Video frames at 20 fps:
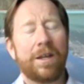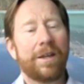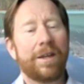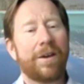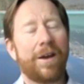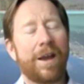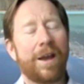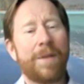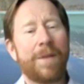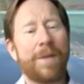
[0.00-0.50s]

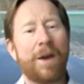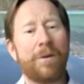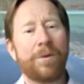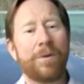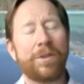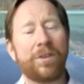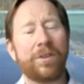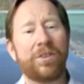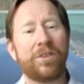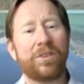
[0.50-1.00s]
I met
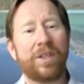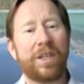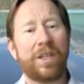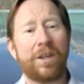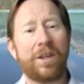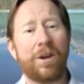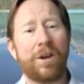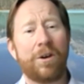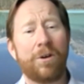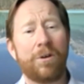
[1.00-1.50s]
with the
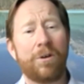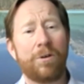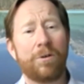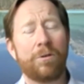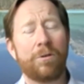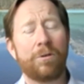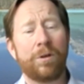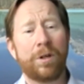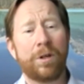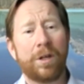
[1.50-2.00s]

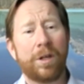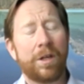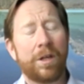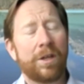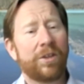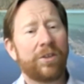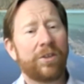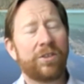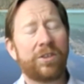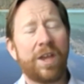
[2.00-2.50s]
CEO
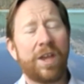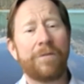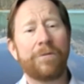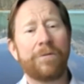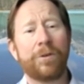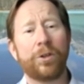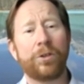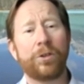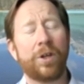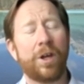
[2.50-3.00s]

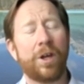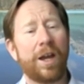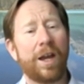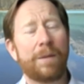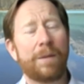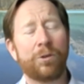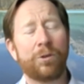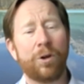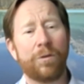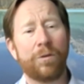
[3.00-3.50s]
several
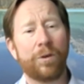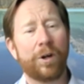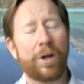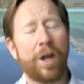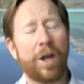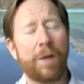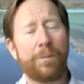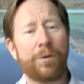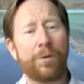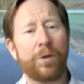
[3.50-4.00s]
times over a
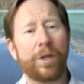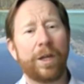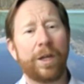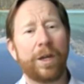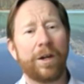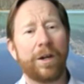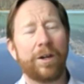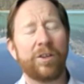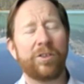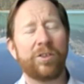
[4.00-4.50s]
couple of
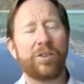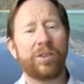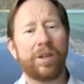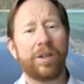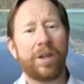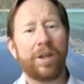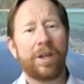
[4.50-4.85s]
years,